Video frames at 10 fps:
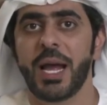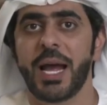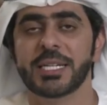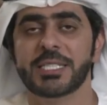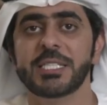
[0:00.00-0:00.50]

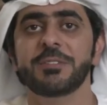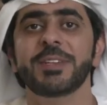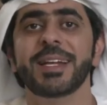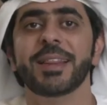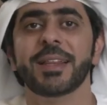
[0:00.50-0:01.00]

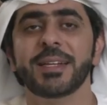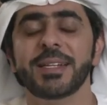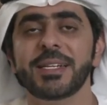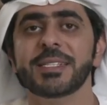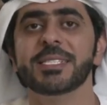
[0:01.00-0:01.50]
achieving the
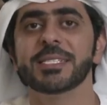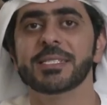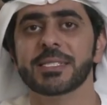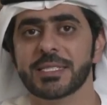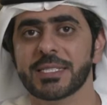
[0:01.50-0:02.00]

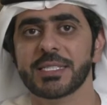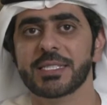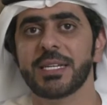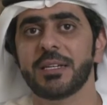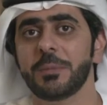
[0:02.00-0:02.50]
nation's
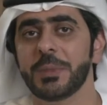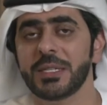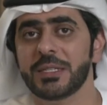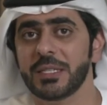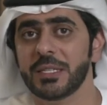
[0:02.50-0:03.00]

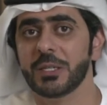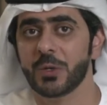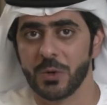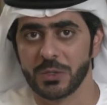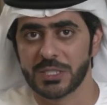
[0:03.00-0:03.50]
sustainability
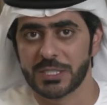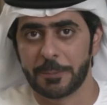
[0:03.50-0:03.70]
goals.